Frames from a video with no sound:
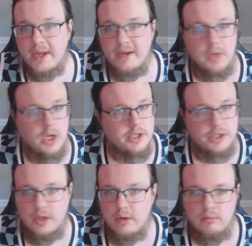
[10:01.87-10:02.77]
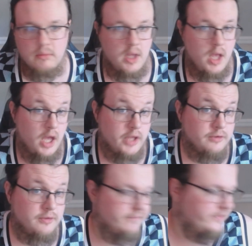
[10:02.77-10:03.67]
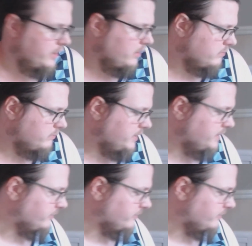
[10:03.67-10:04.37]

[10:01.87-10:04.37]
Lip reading: him on, a YouTube video. It doesn't